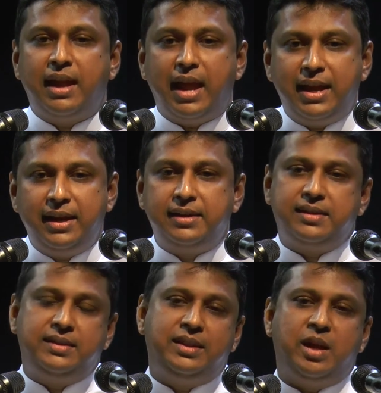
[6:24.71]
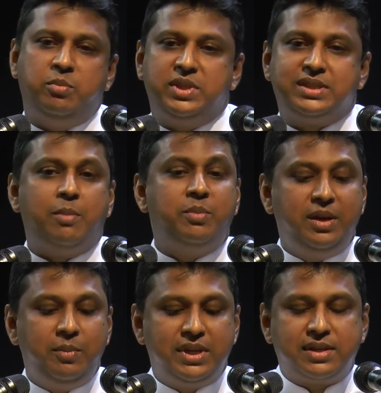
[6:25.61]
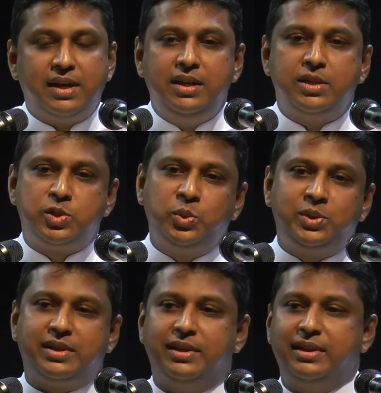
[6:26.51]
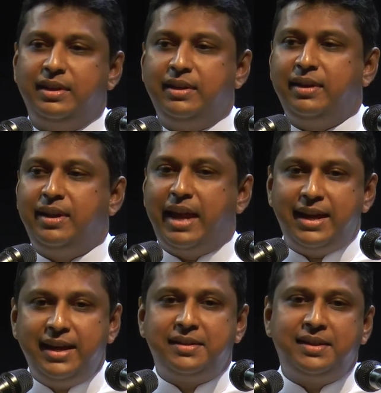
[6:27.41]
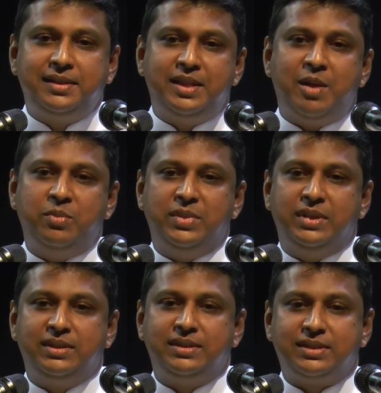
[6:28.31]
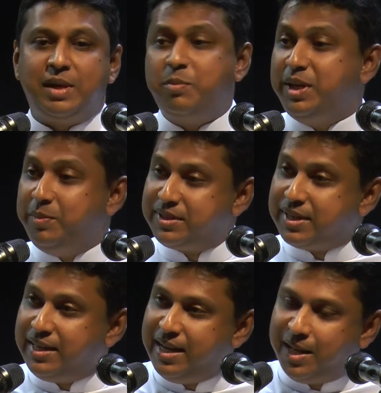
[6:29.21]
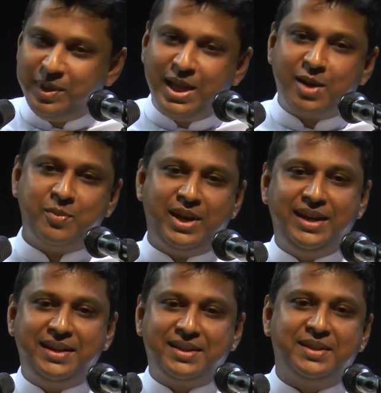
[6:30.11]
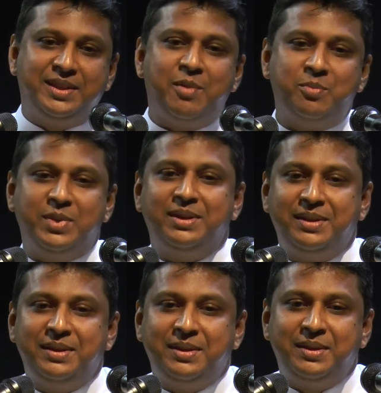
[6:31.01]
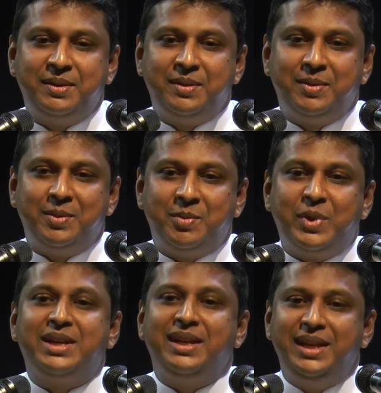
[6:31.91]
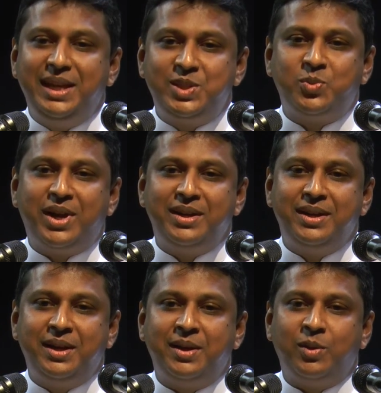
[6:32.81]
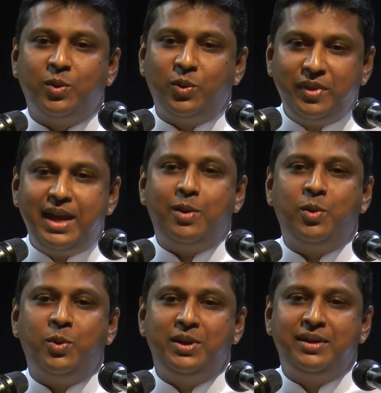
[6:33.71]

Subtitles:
and enter the Dhamma. Somebody may study a sutra and enter the Dhamma. Somebody may study Abhidharma and enter the Dhamma. But each one on their own